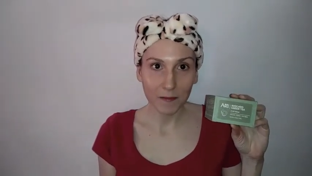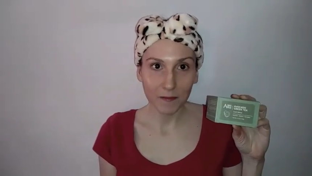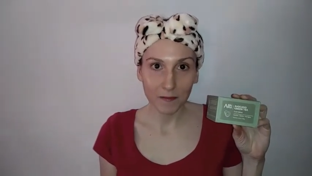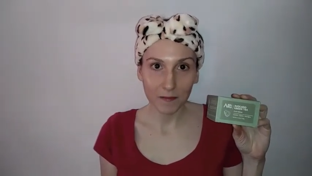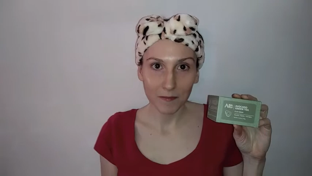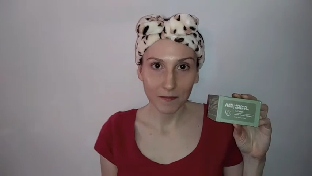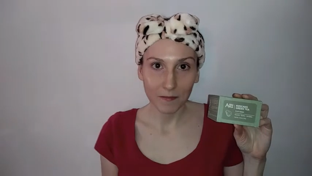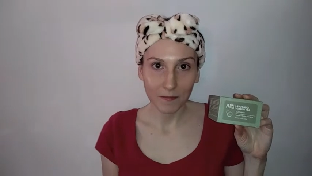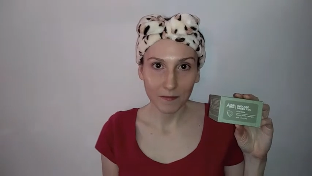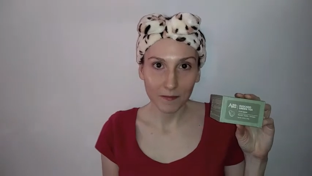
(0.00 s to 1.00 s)

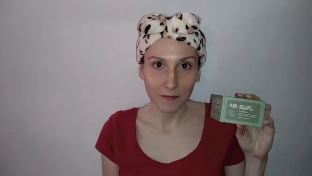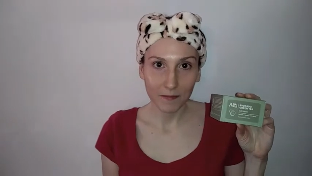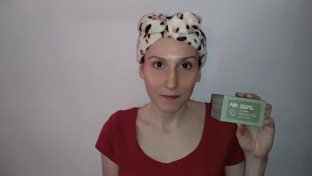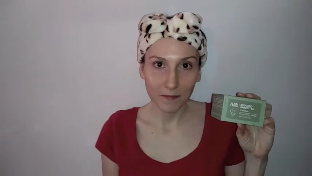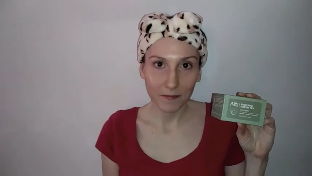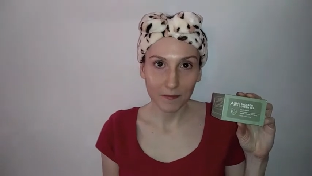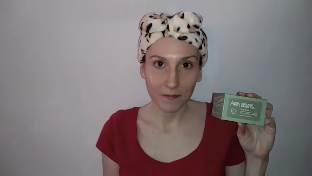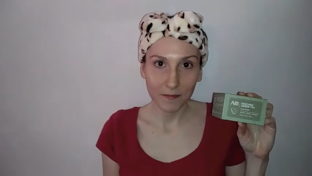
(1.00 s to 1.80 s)
(no one is talking)